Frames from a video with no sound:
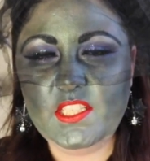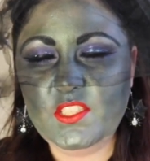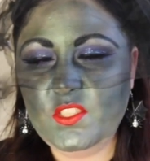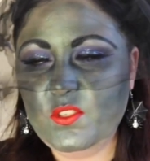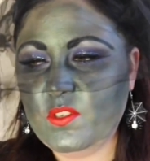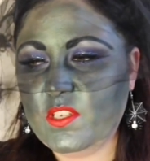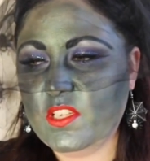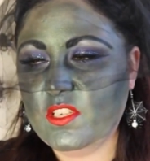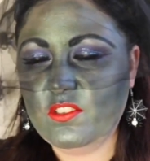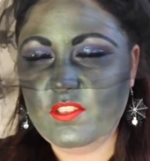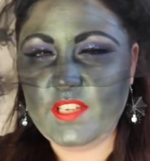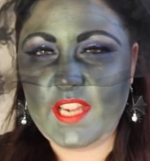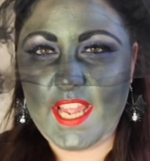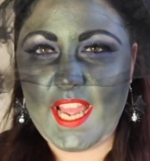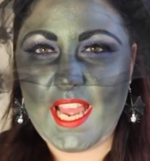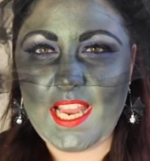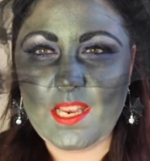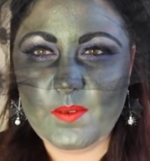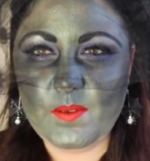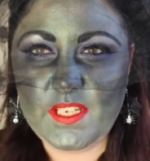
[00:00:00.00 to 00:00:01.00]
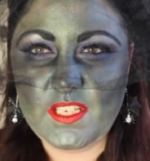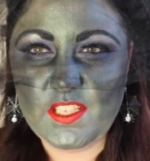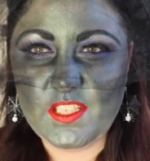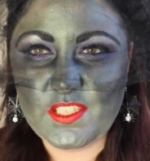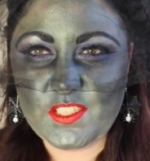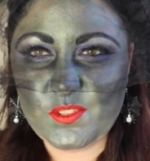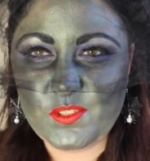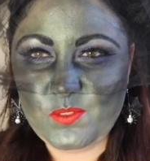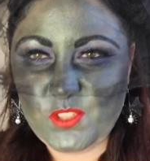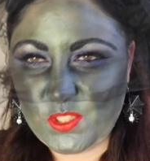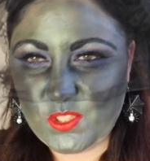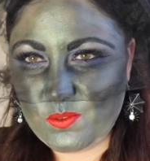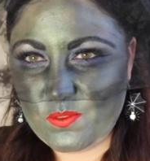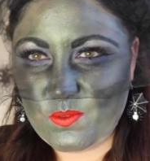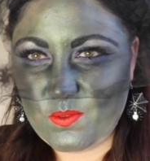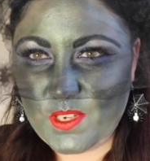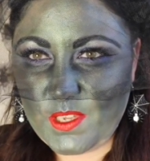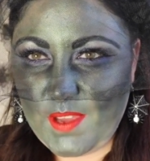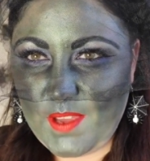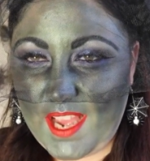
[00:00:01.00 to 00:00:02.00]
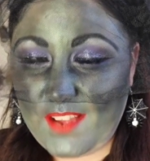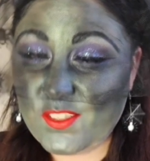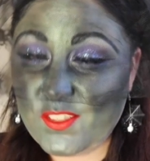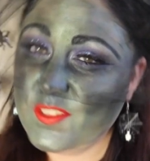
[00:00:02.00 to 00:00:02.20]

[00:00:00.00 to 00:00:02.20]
You can create Halloween looks just with what you have.